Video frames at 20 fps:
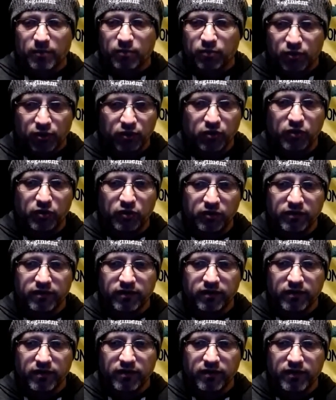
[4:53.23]

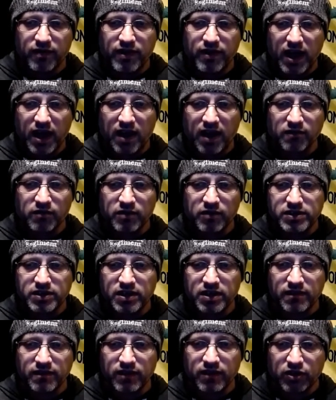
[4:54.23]
proof that they have
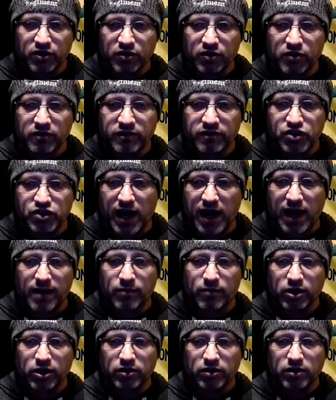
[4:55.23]
received the Coof
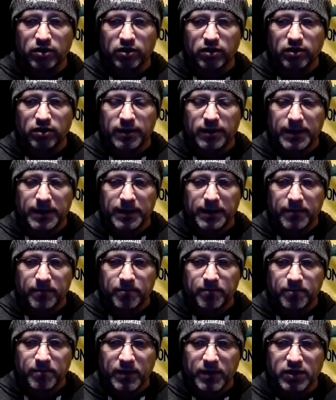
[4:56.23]
jab
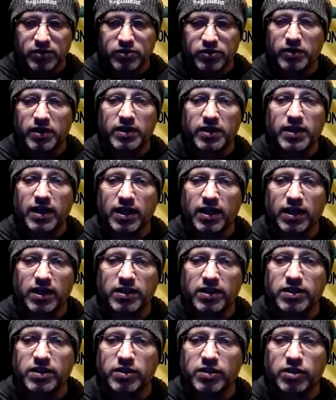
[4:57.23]
so that they can
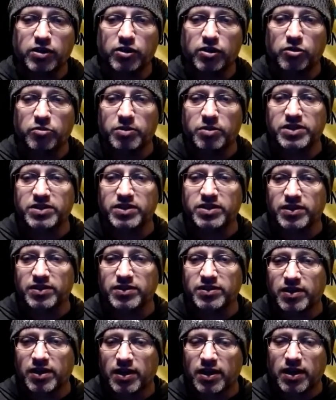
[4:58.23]
continue to do
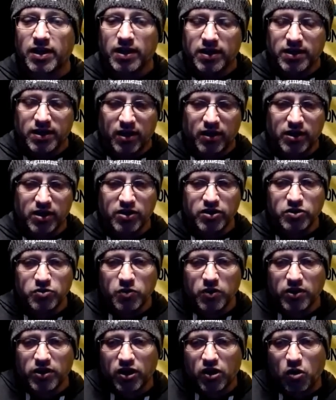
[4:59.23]
business. Now, here's
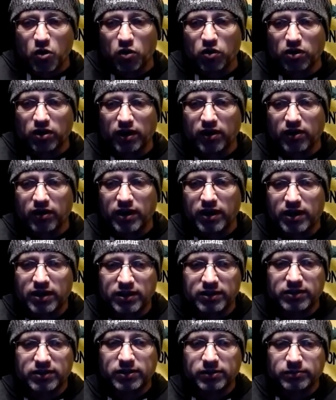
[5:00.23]
where the corollary
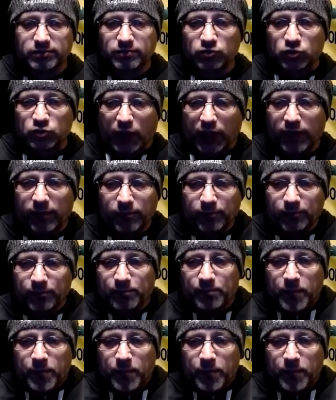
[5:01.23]
is, right?